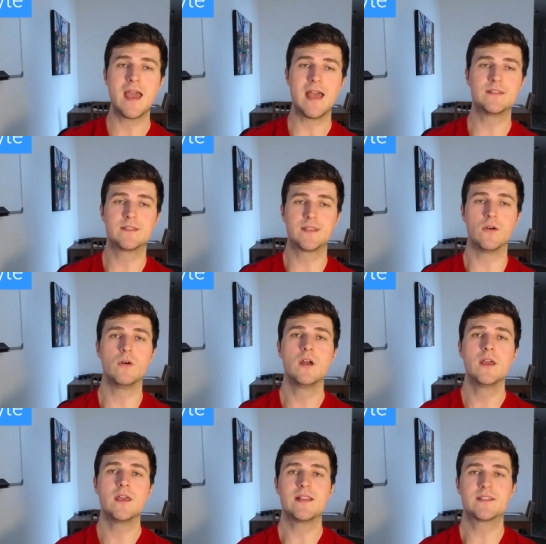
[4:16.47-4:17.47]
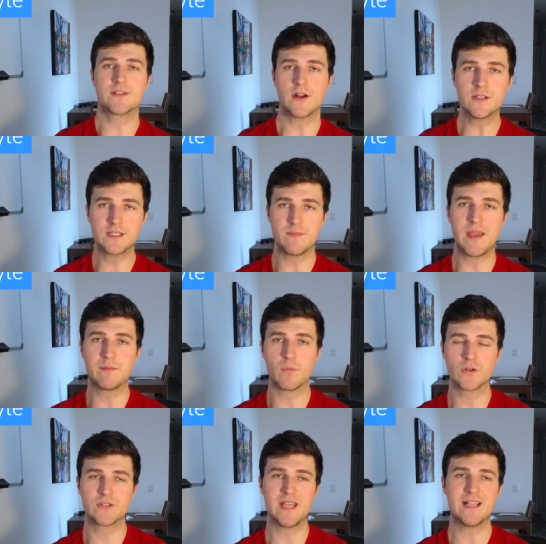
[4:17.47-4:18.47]
and so it starts to make
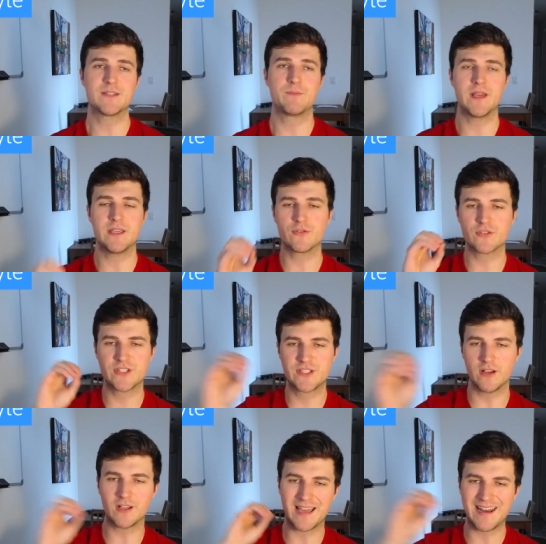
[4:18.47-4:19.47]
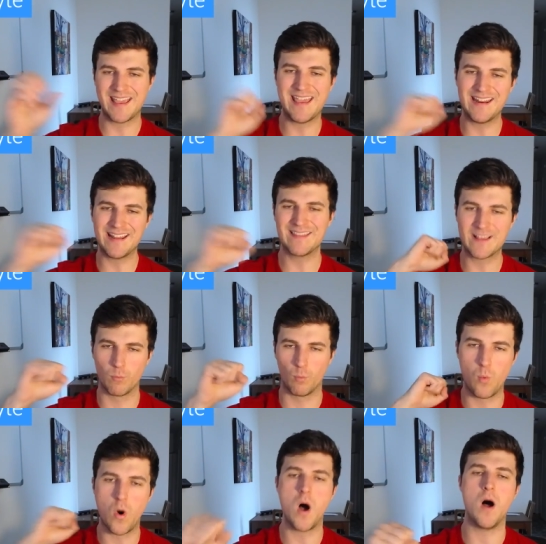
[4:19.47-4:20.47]
more sense, but you're still kind of hitting this
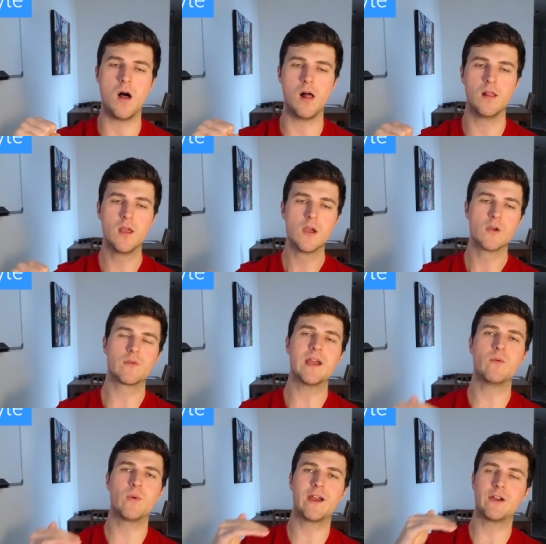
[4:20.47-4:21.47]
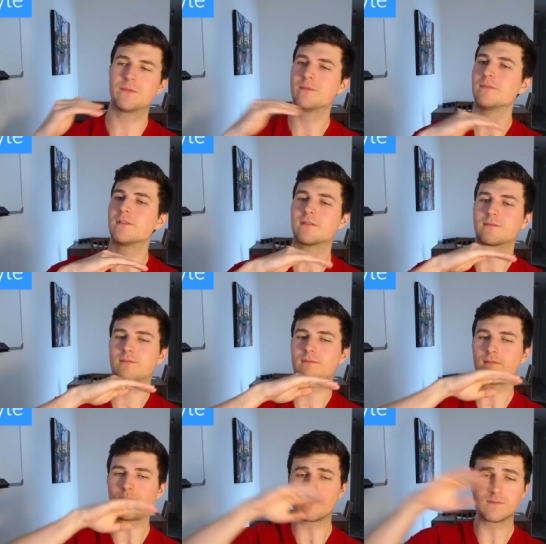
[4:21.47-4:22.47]
wall right where
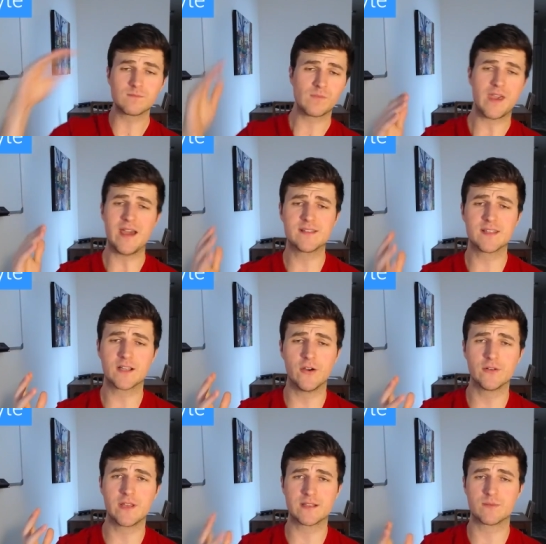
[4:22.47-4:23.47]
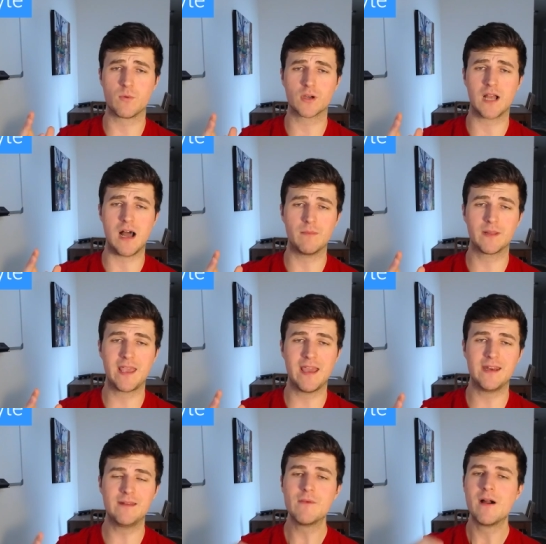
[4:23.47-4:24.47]
as the code gets more
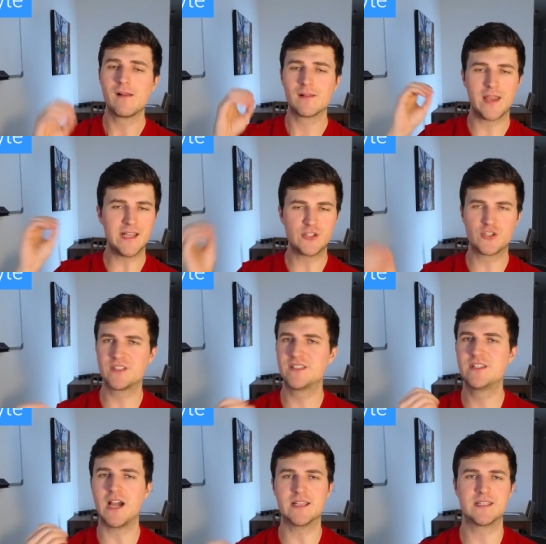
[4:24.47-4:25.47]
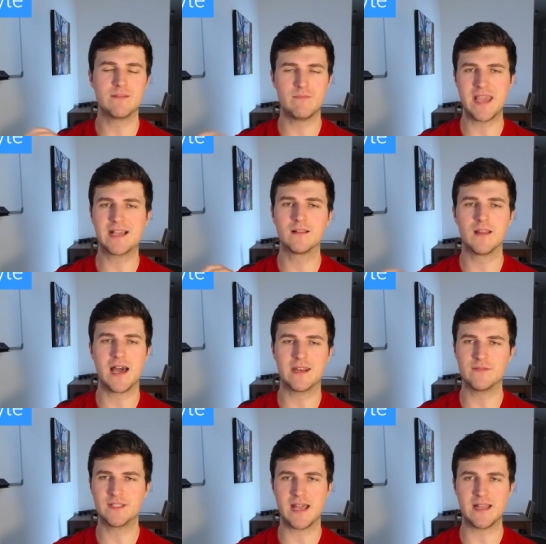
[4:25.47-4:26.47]
complicated, it just doesn't make a lot
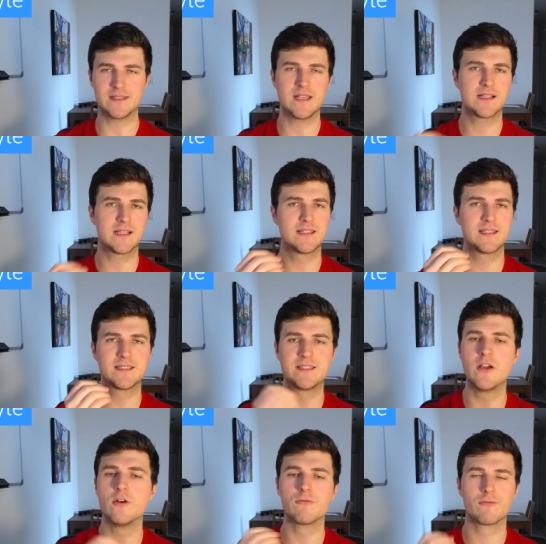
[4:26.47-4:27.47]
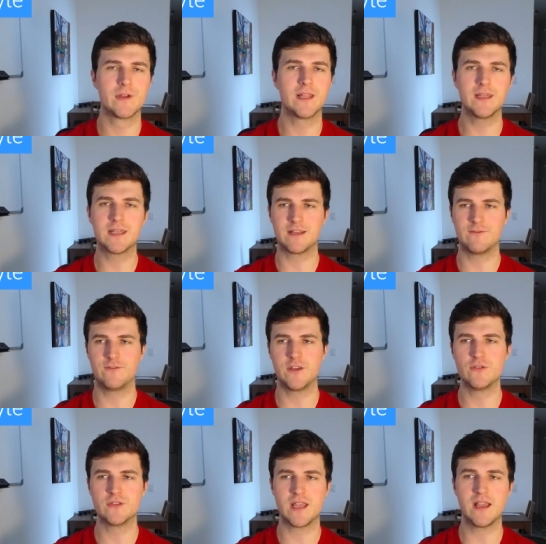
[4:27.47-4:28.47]
of sense. It's still really
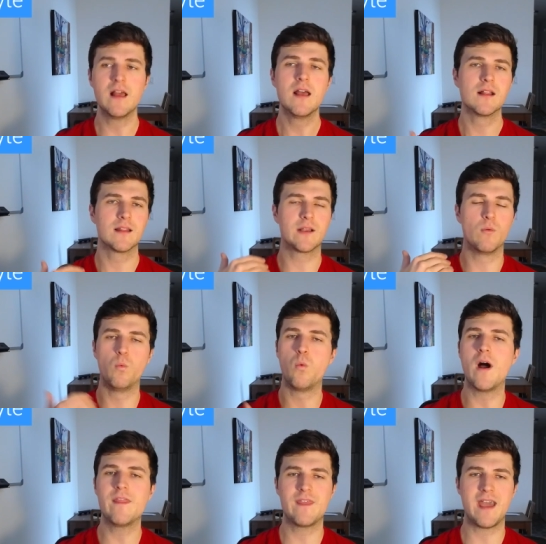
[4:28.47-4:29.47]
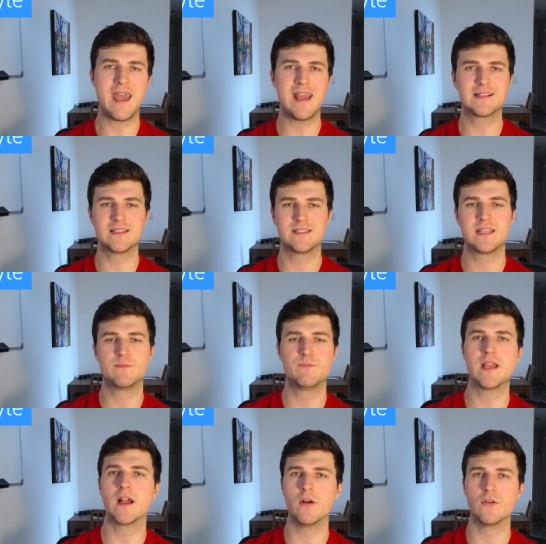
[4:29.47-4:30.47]
confusing. Like, what the heck does this
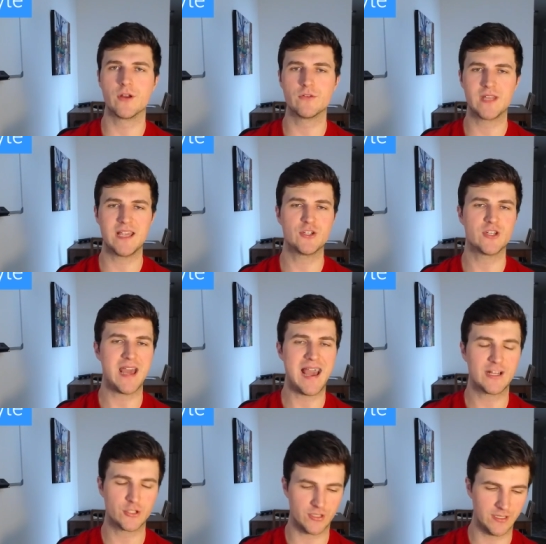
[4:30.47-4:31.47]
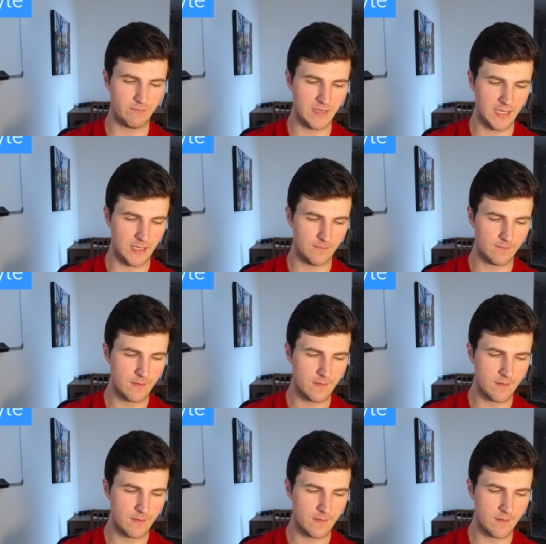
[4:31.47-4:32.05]
big O notation actually mean?